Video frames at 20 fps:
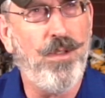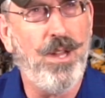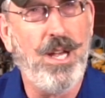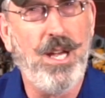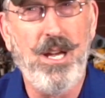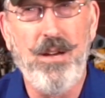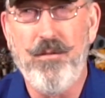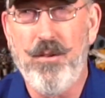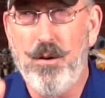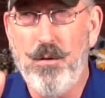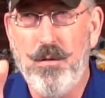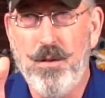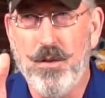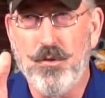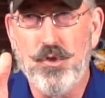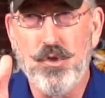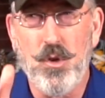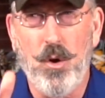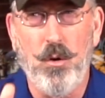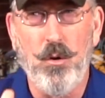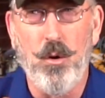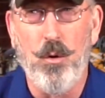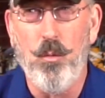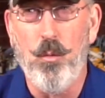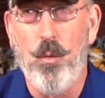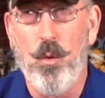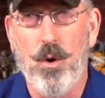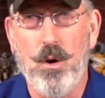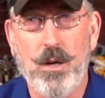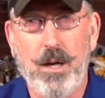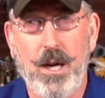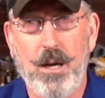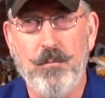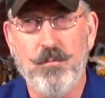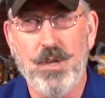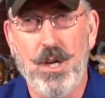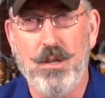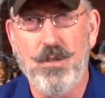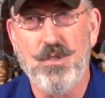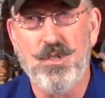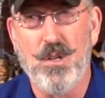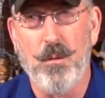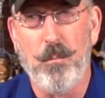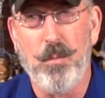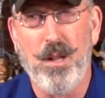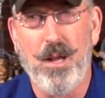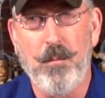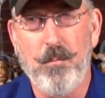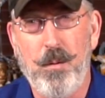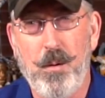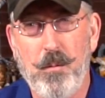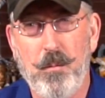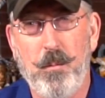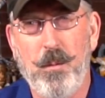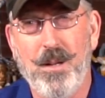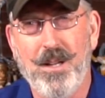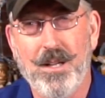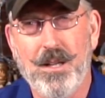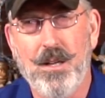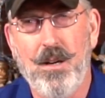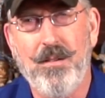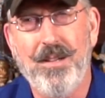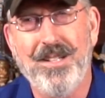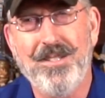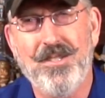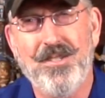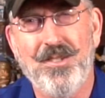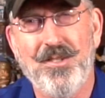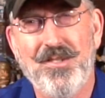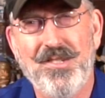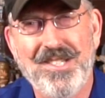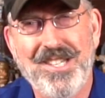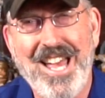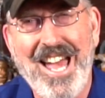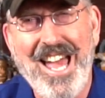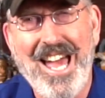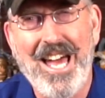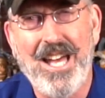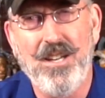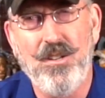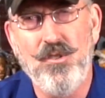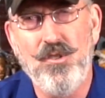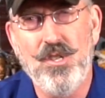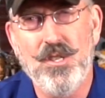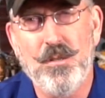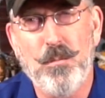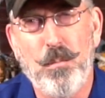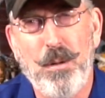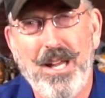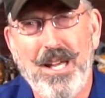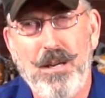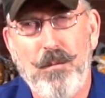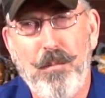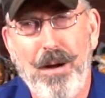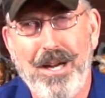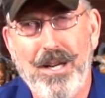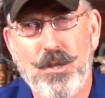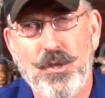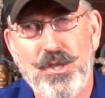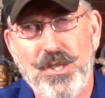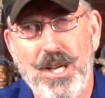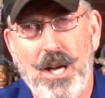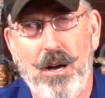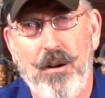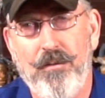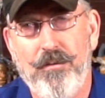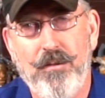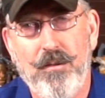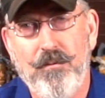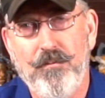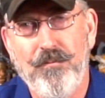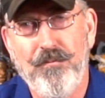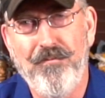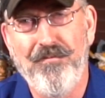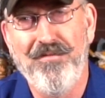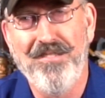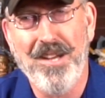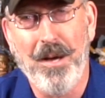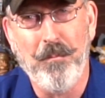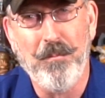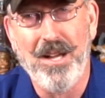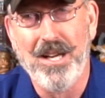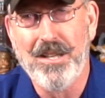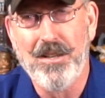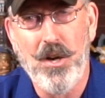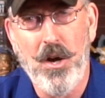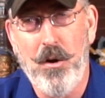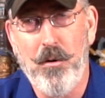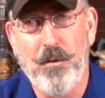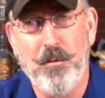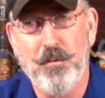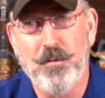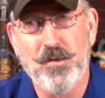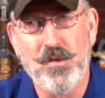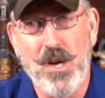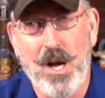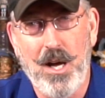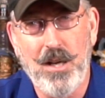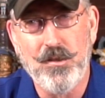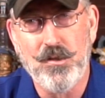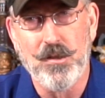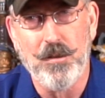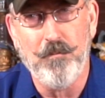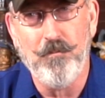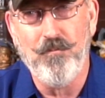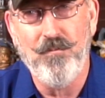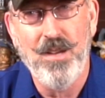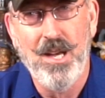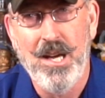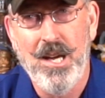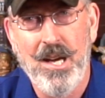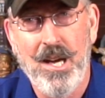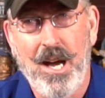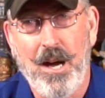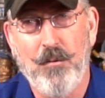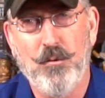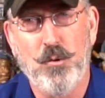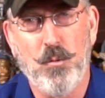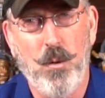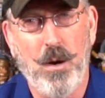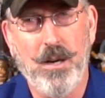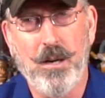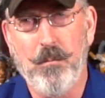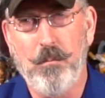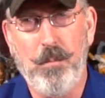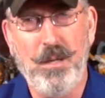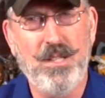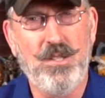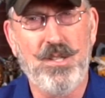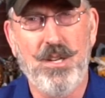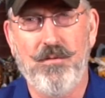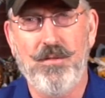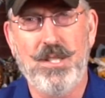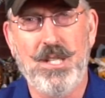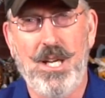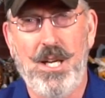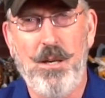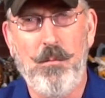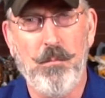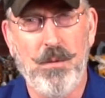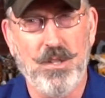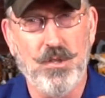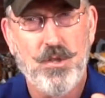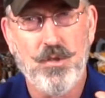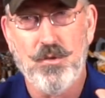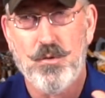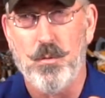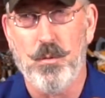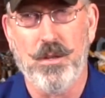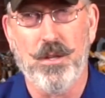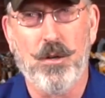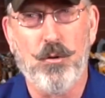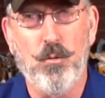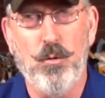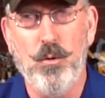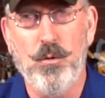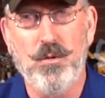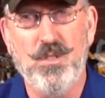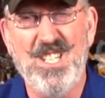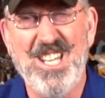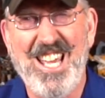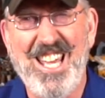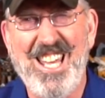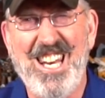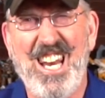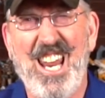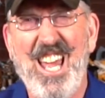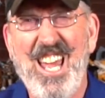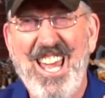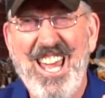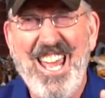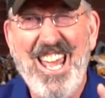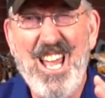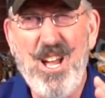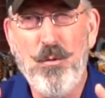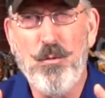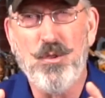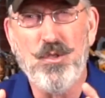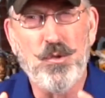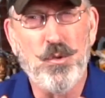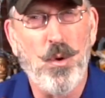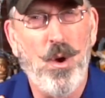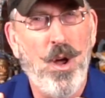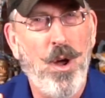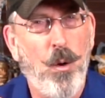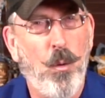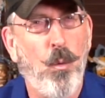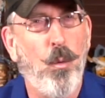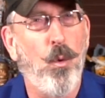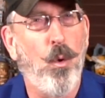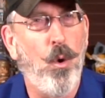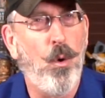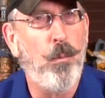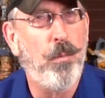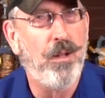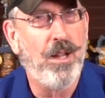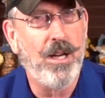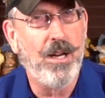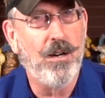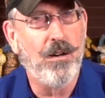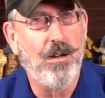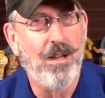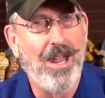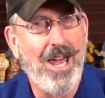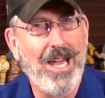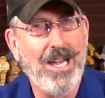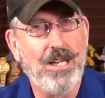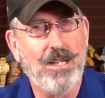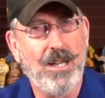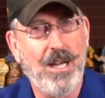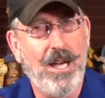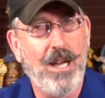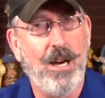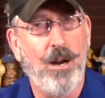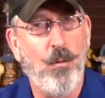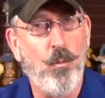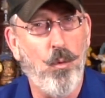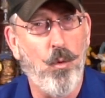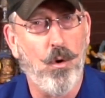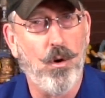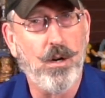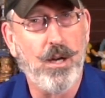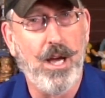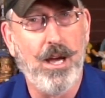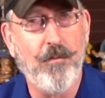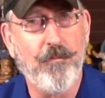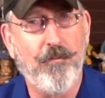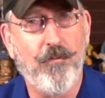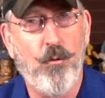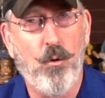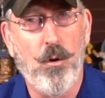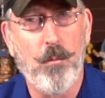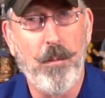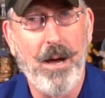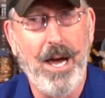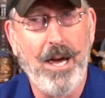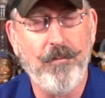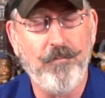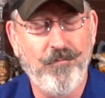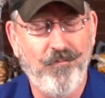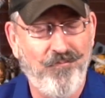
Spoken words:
even the solo war games I used to play, people would be like, oh, that's so sad. You just played by yourself. I'm like, no, it was awesome. I was running B-17 missions with a crew of 10. It was role player light in a war game format.